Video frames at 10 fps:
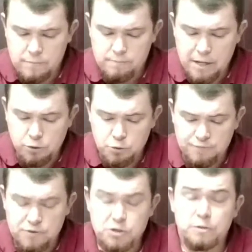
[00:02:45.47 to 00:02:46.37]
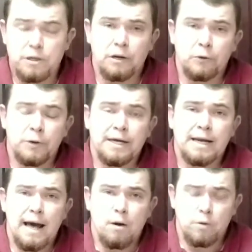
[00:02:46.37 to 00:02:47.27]
measures of student learning
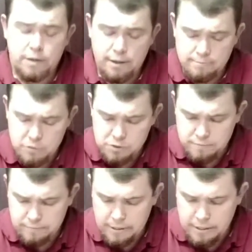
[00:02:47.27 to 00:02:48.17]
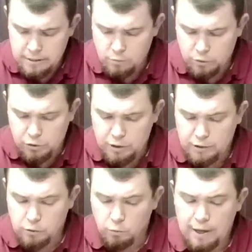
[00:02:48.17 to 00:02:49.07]
and outcomes, which are
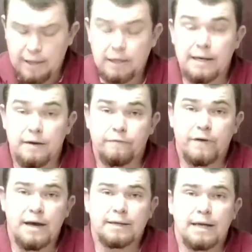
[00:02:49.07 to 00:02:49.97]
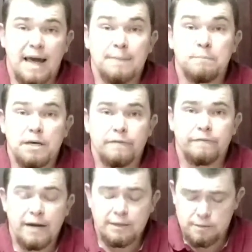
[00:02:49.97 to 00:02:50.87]
going to directly affect and be
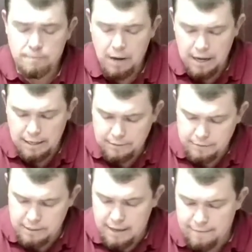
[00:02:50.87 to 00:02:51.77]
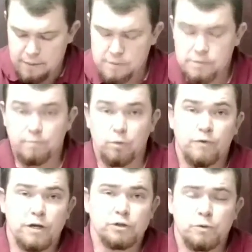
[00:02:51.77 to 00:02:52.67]
affected by the evidence of
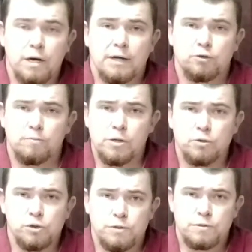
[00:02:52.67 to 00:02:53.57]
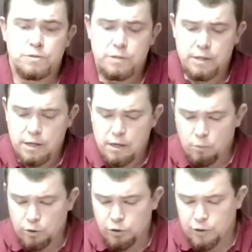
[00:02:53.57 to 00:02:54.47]
professional contributions,
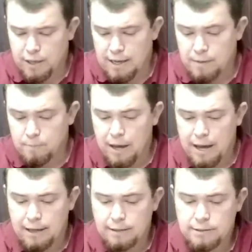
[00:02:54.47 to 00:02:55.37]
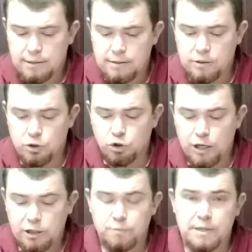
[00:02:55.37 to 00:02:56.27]
which are going to impact the
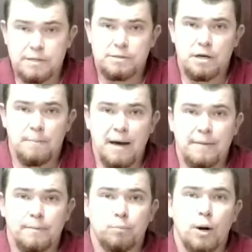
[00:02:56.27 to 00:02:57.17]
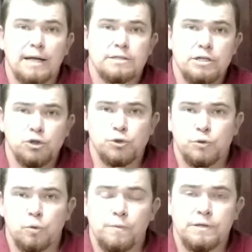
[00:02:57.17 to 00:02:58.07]
judgments about the
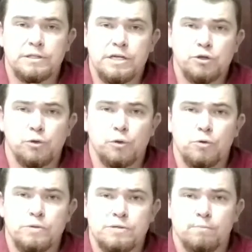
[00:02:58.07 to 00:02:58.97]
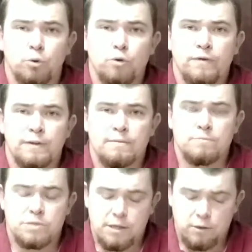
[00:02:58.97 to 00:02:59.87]
practitioner or the teacher who is improving
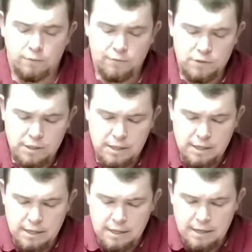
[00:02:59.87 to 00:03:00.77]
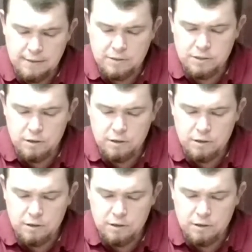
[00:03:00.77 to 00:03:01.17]
themselves. And this is